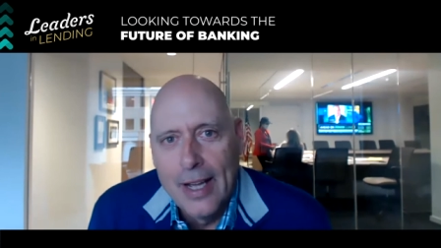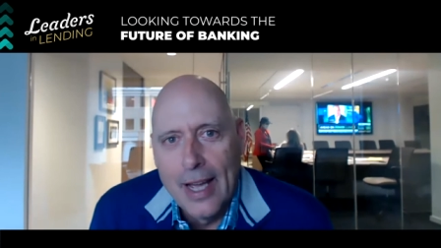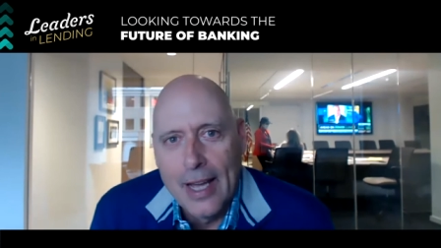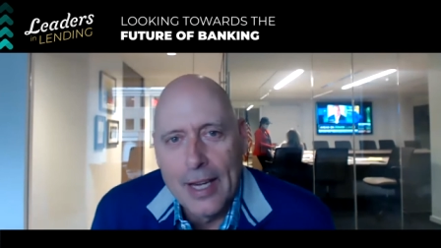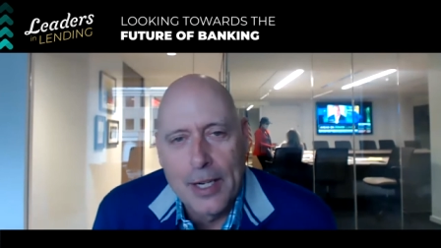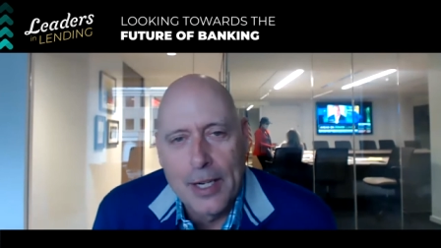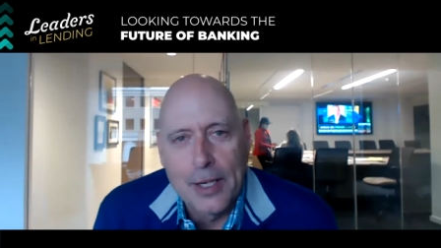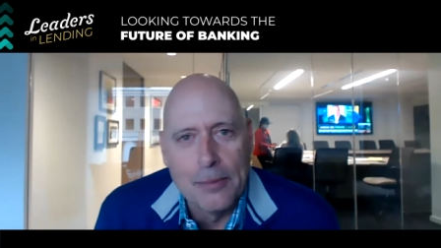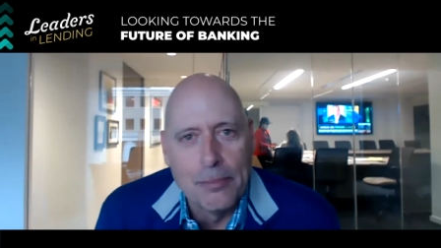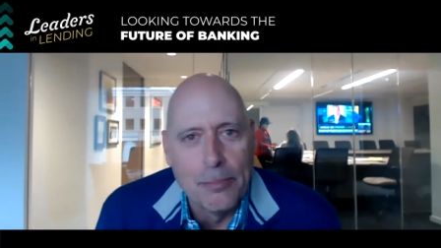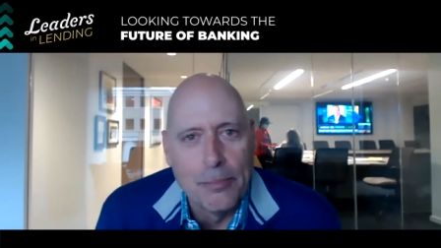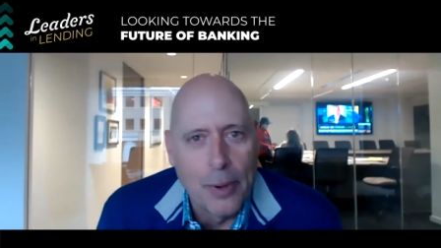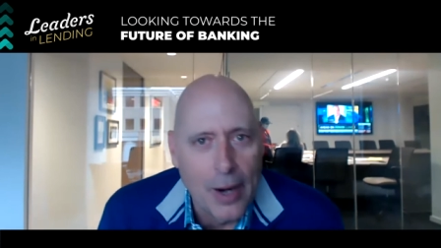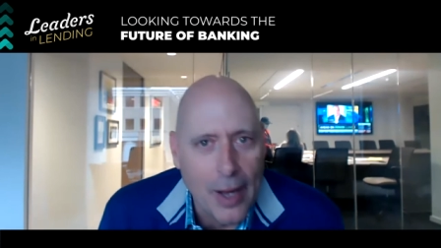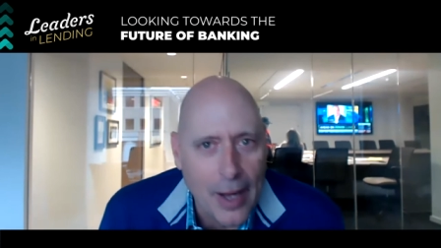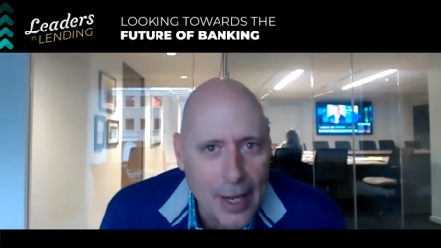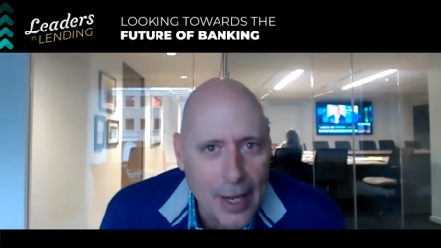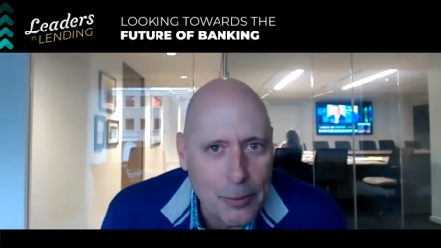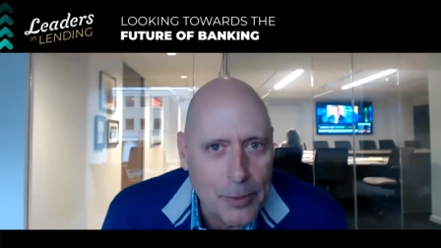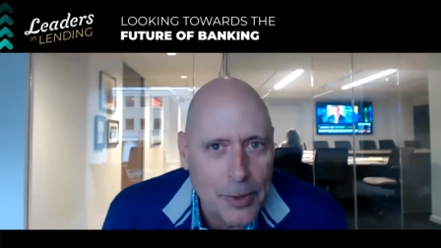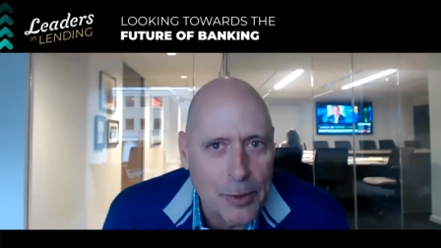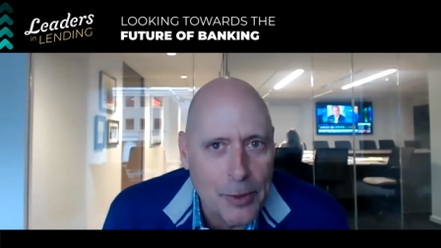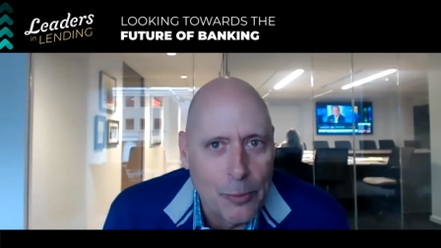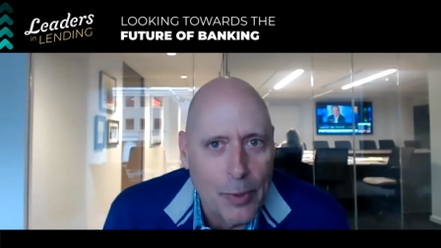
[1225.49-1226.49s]
and
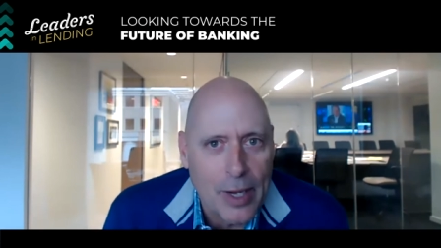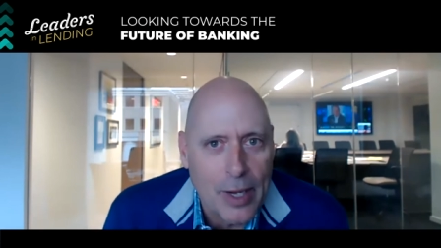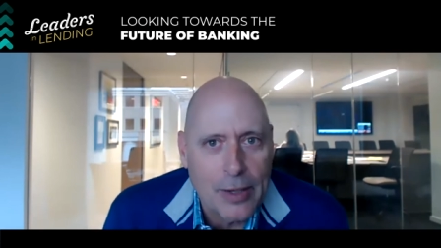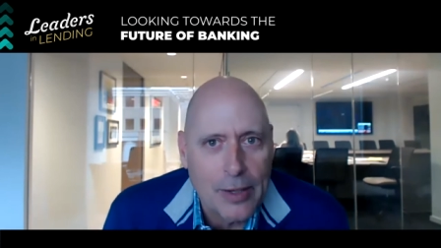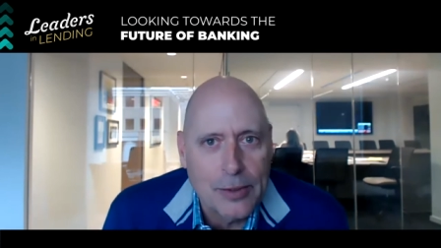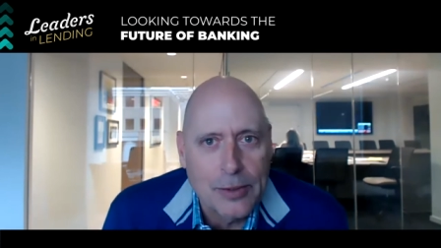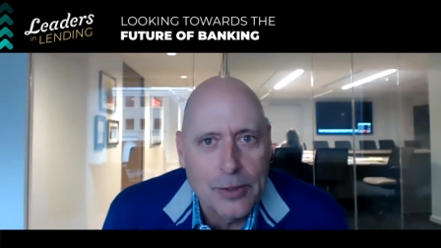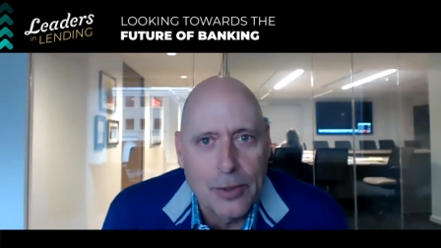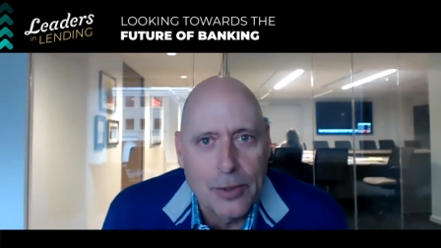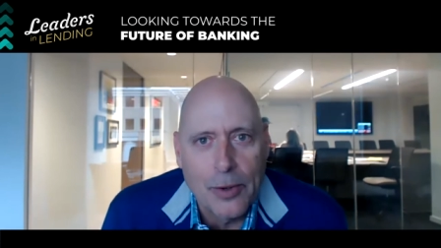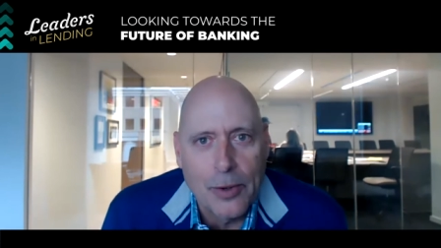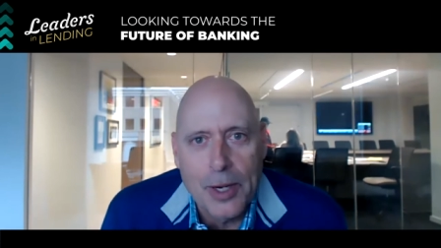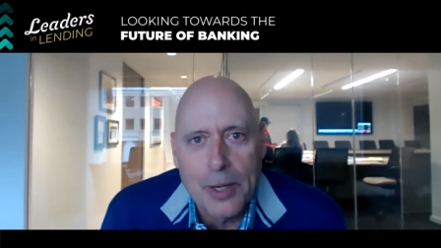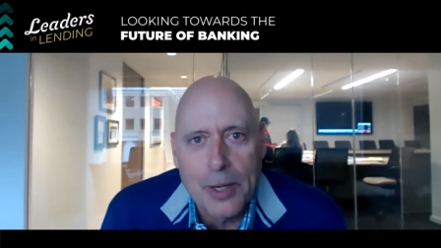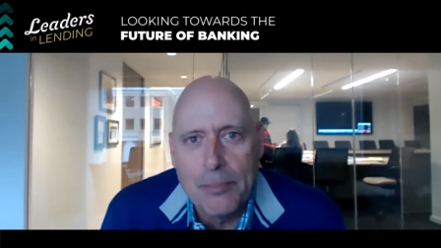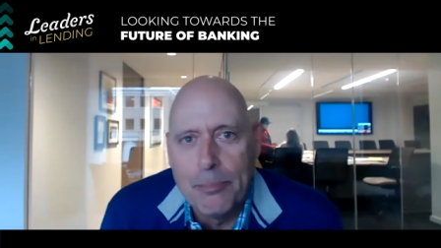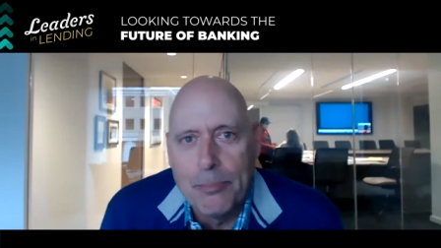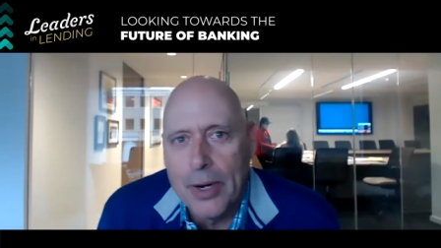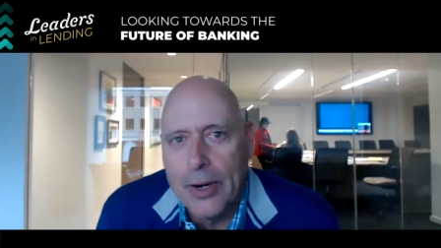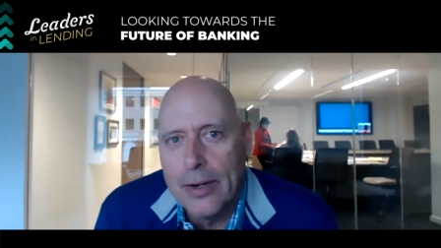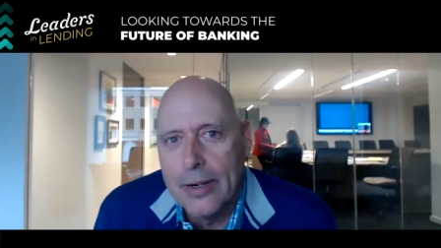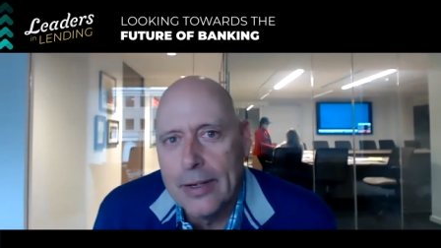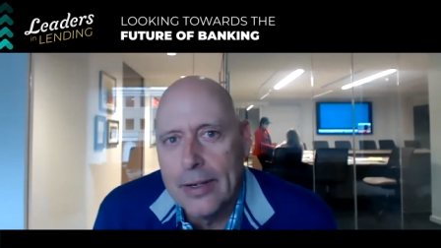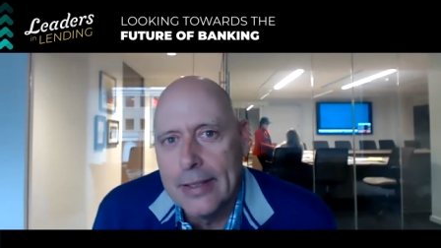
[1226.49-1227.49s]
complying with the regulatory
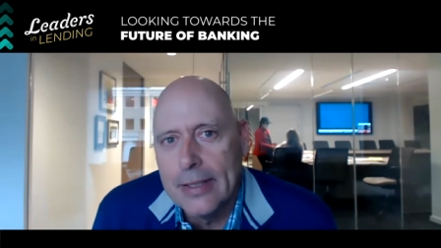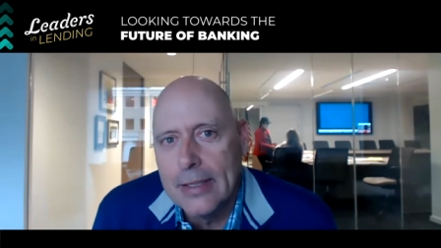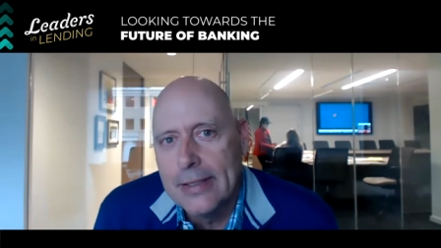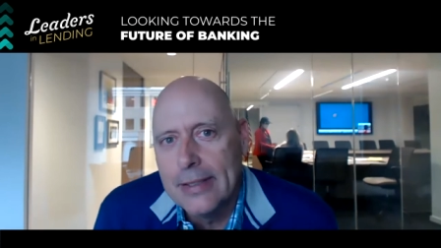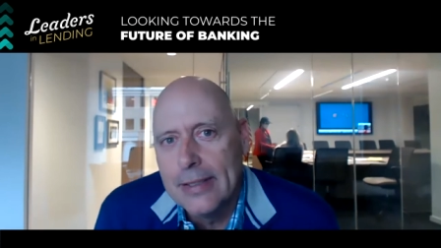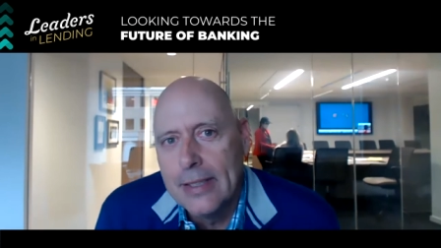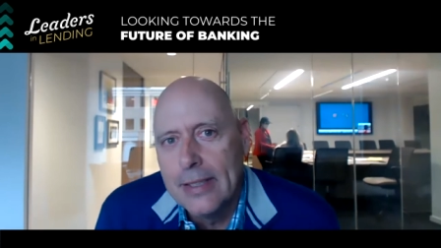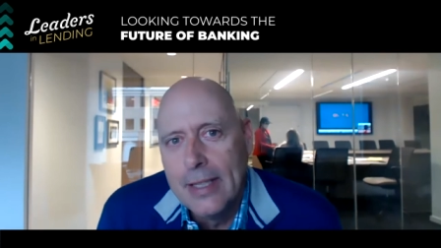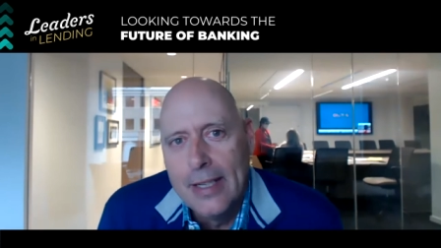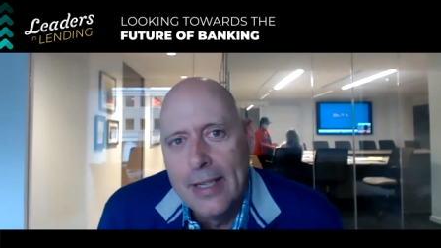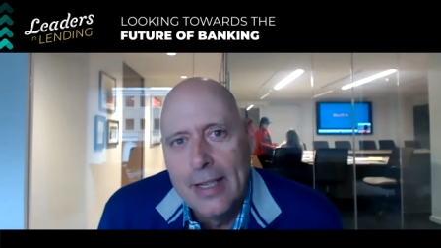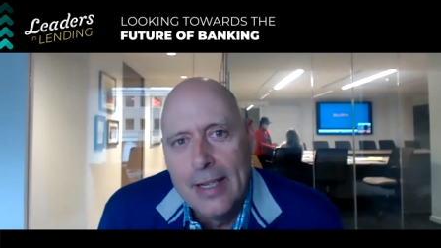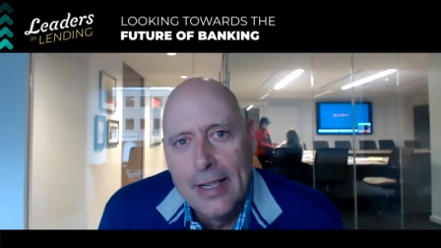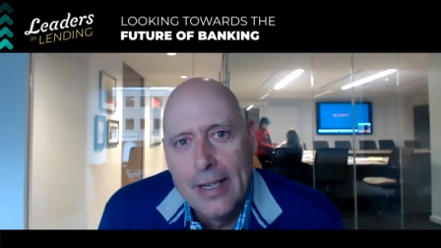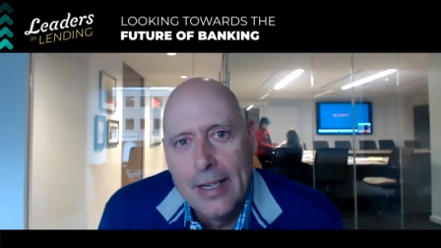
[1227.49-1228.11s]
burden.